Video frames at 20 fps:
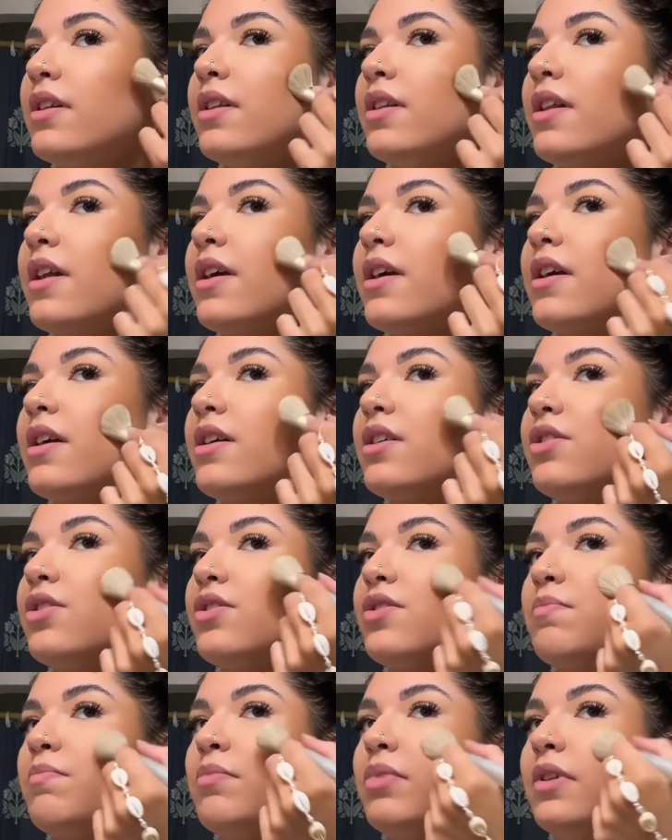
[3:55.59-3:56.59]
Like, it
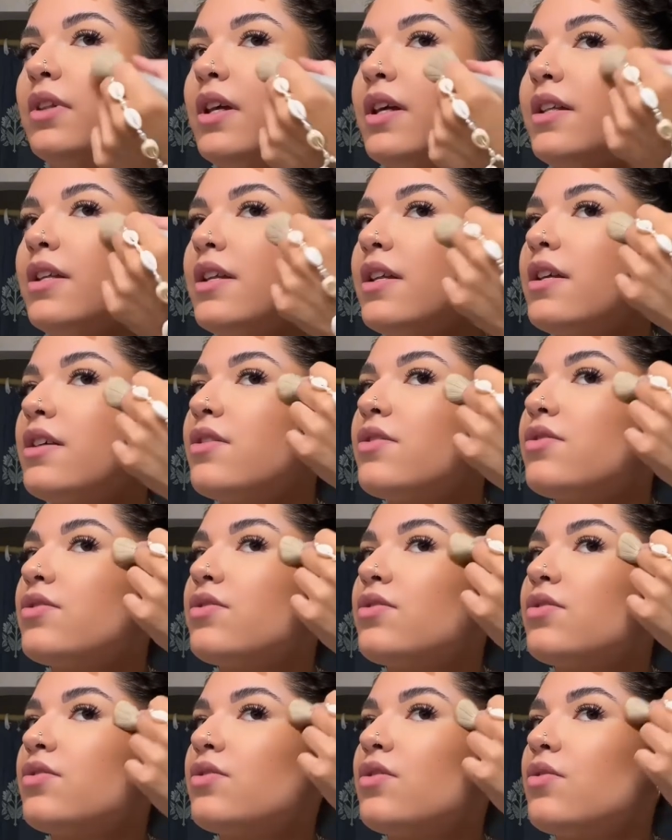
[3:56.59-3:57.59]
just blended it
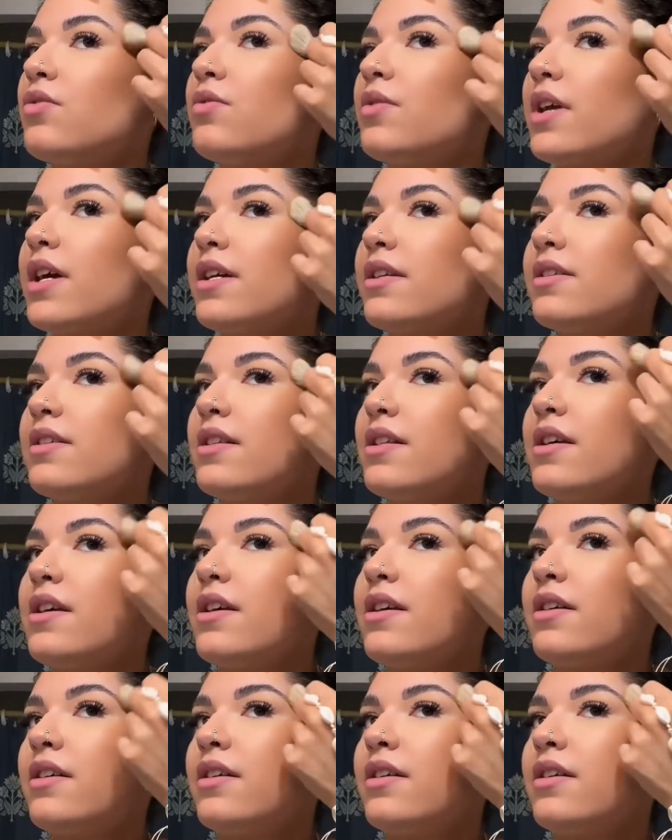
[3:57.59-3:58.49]
so nicely.